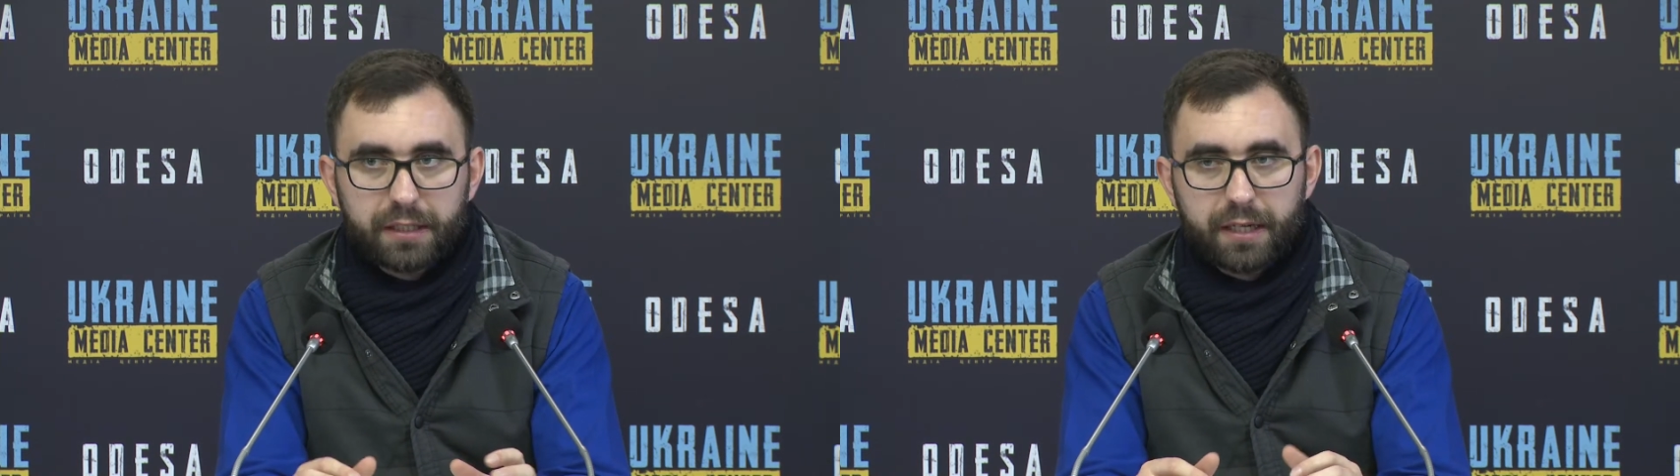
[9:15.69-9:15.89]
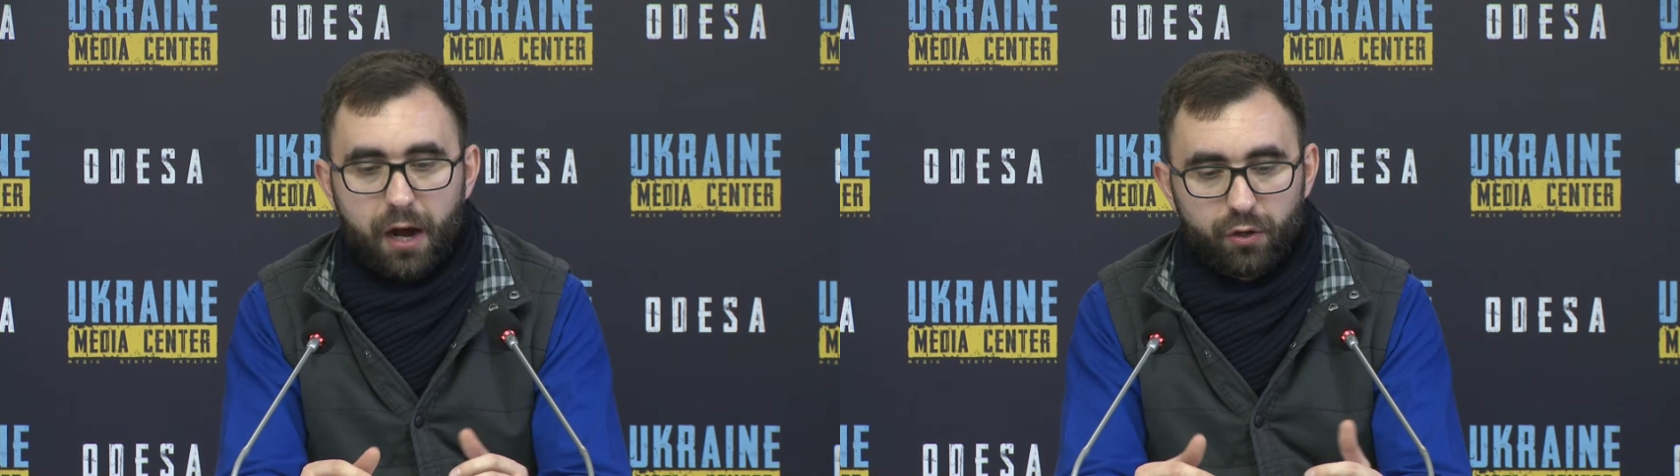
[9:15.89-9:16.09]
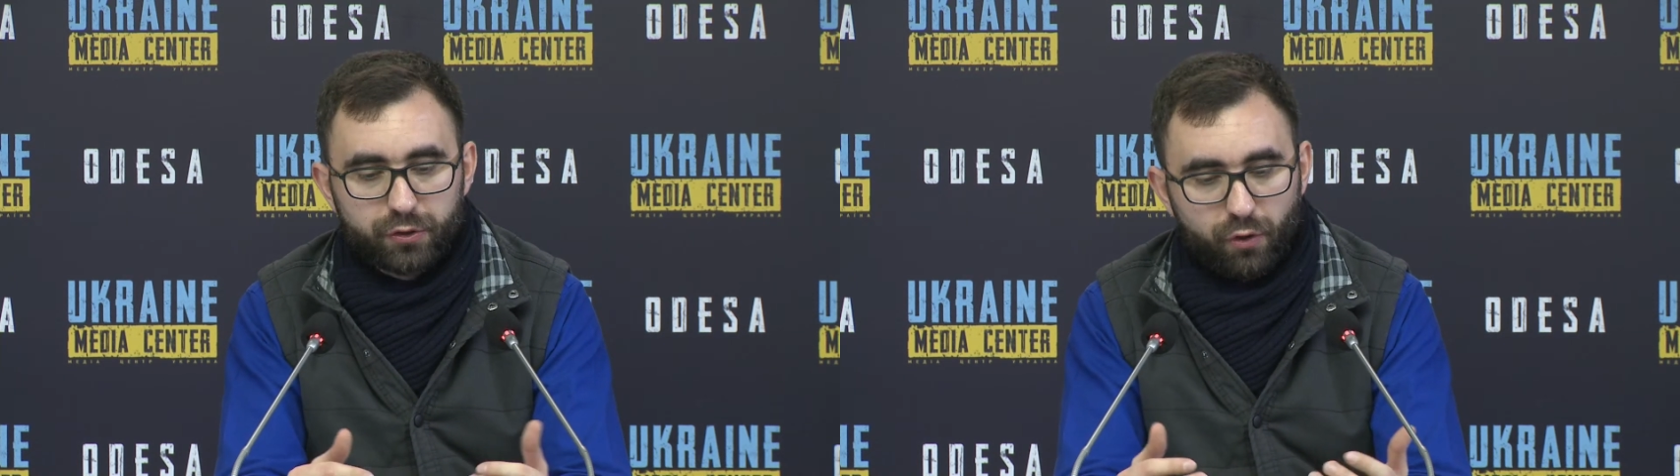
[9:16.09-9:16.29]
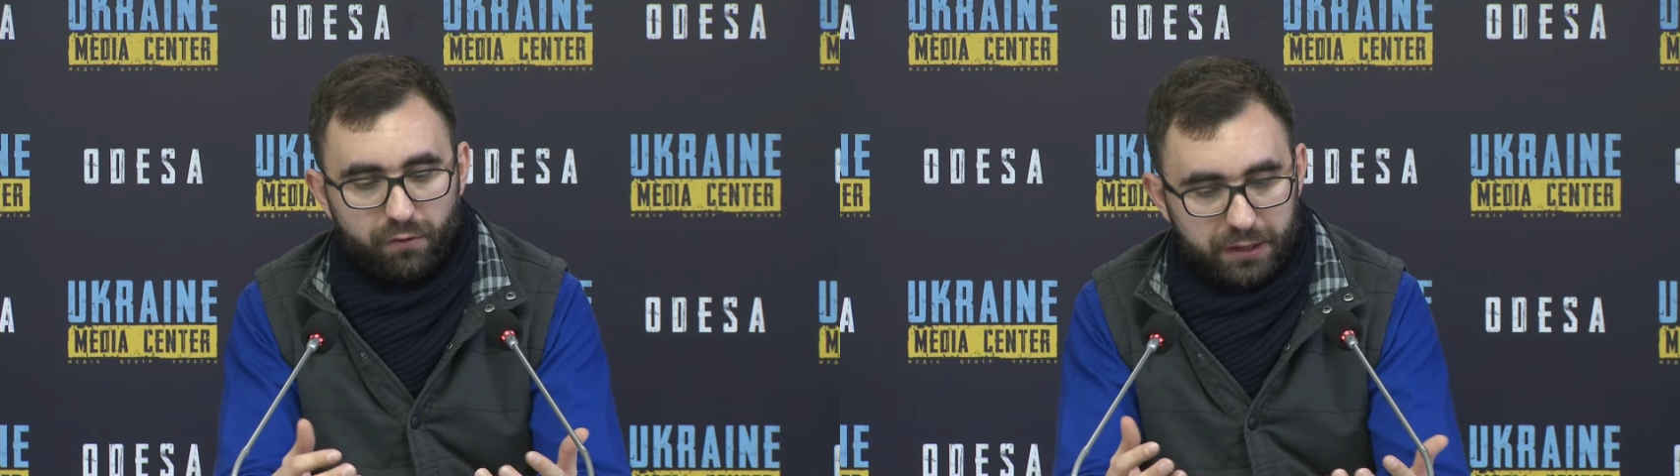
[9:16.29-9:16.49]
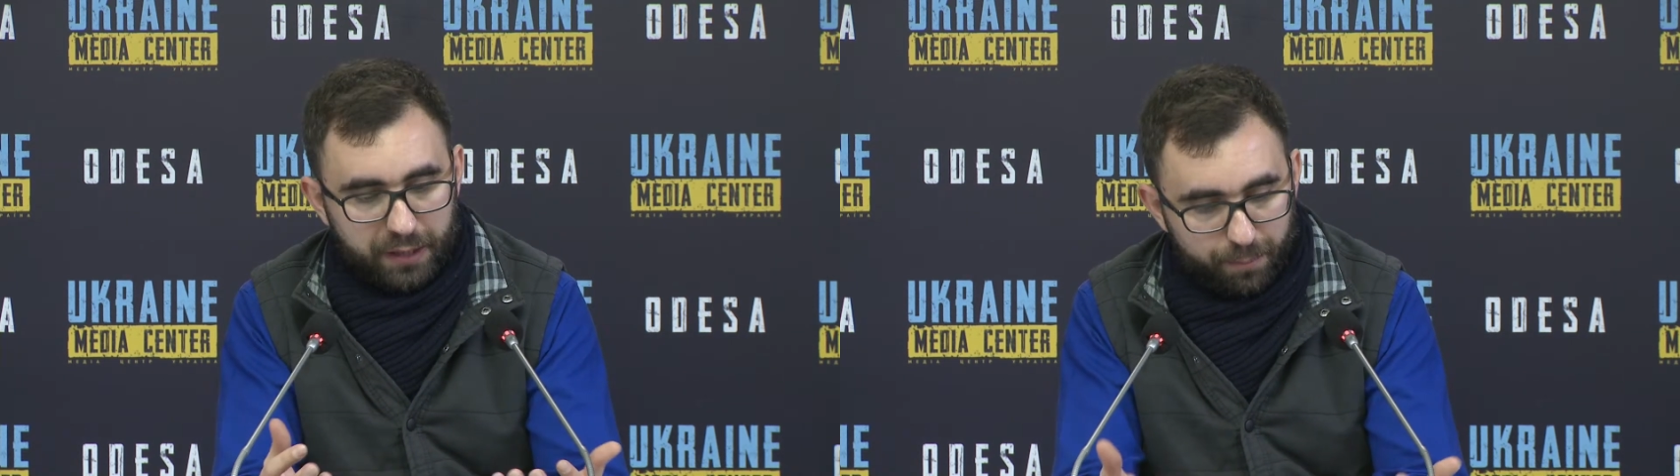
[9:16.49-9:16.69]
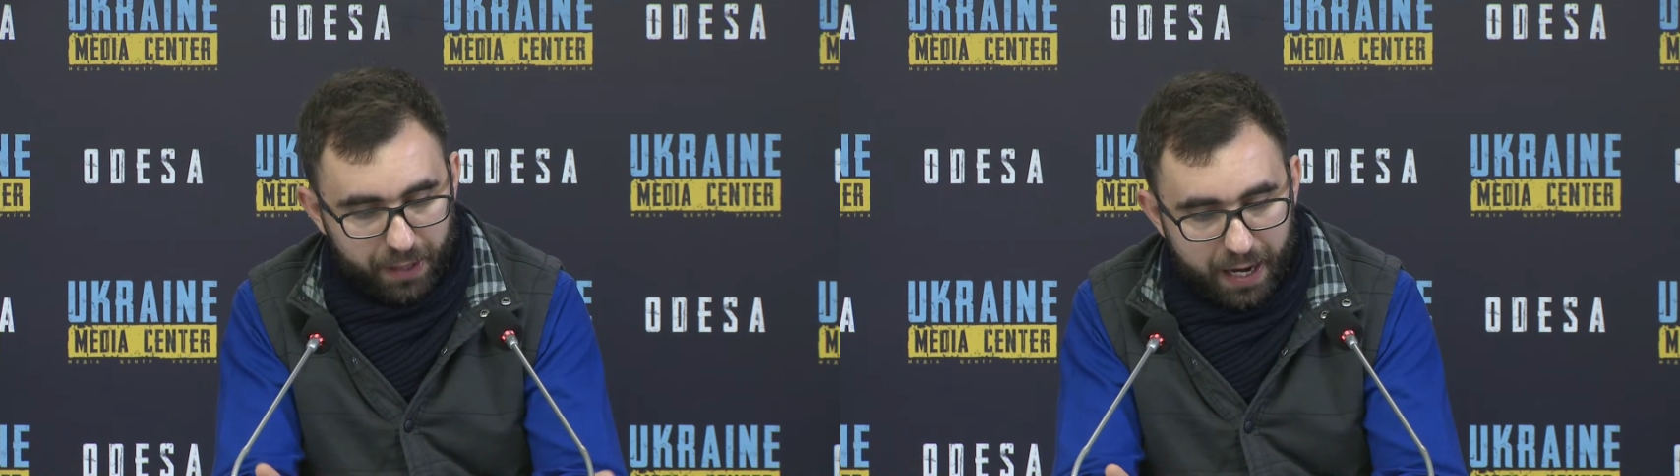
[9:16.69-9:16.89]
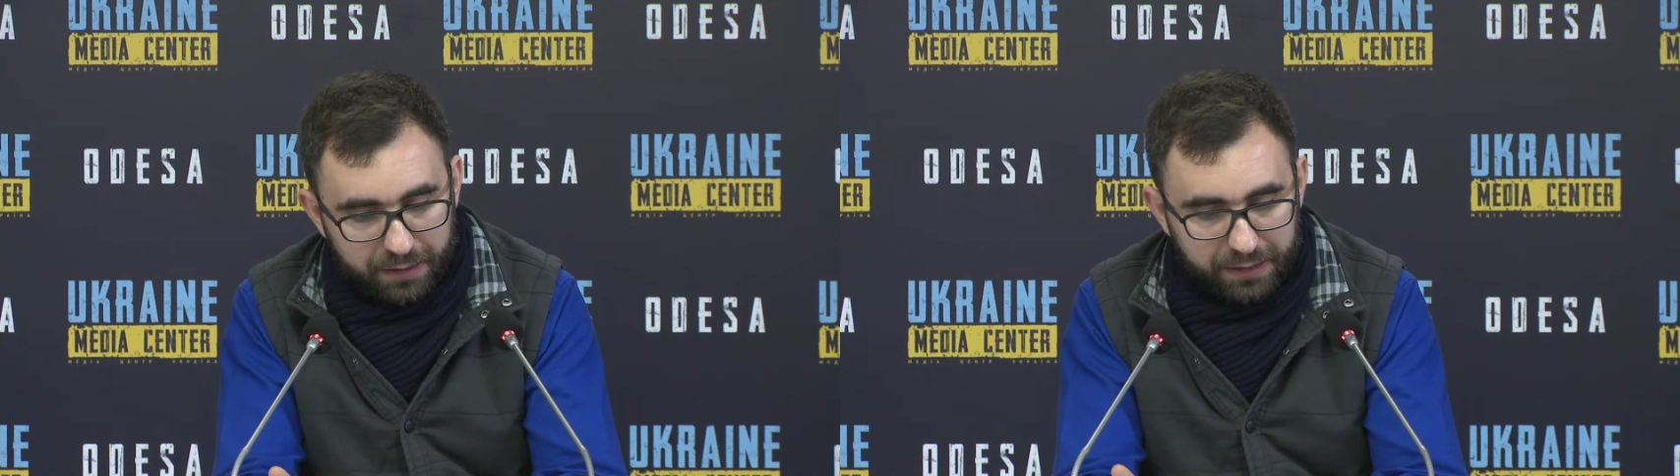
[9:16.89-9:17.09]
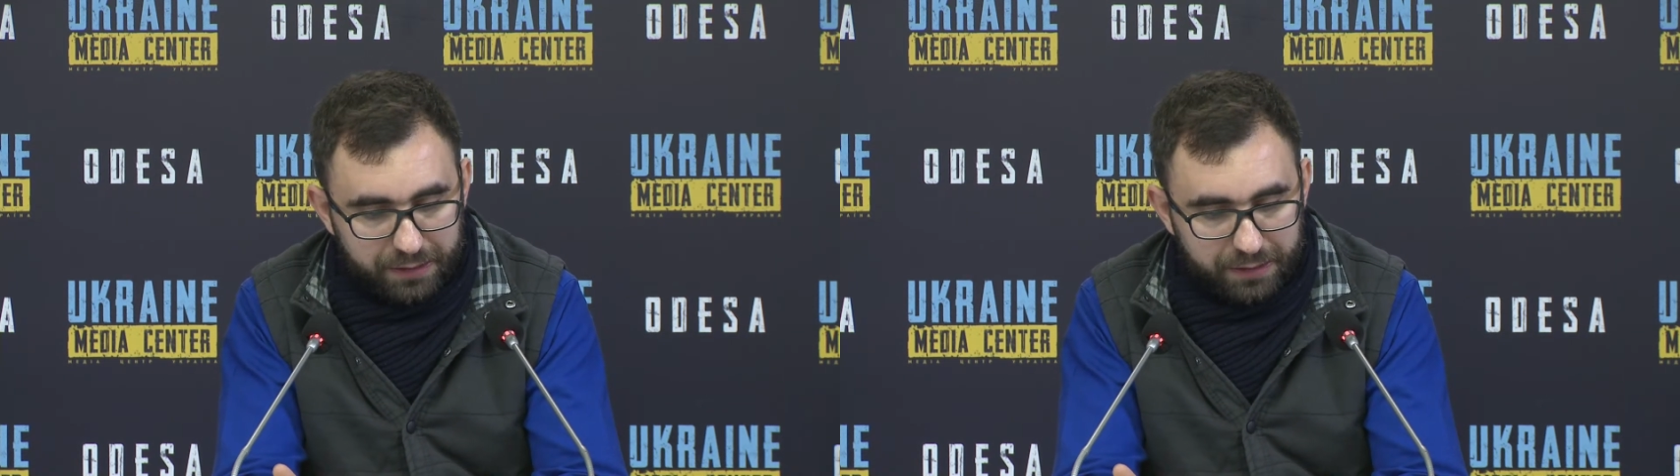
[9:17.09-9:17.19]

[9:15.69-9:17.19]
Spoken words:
how to work